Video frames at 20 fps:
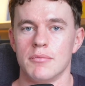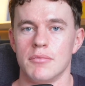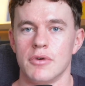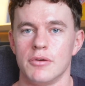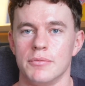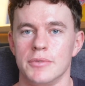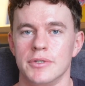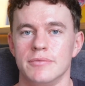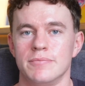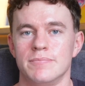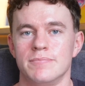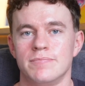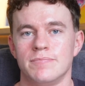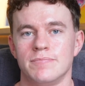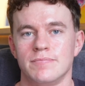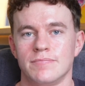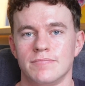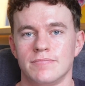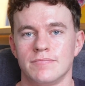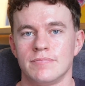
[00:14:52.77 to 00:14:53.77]
moment.
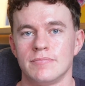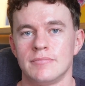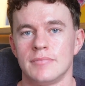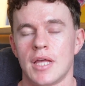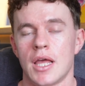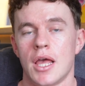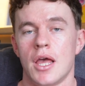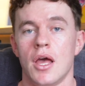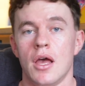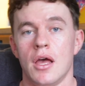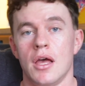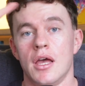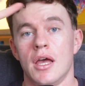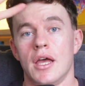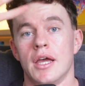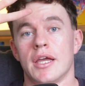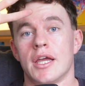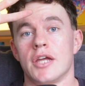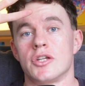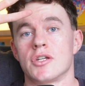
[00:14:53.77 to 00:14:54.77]

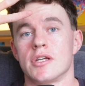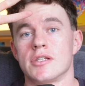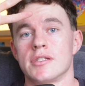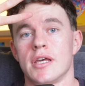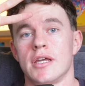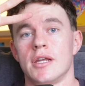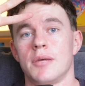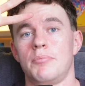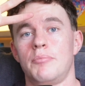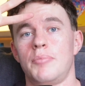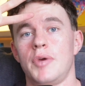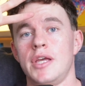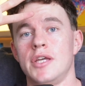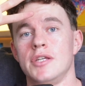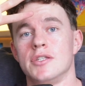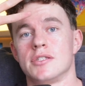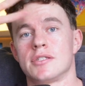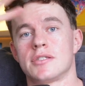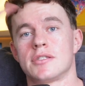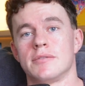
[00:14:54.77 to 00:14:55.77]
Catch you guys later.
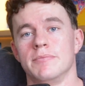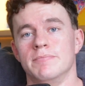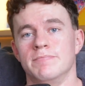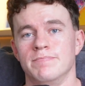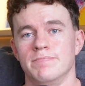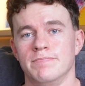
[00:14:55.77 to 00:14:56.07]
Peace.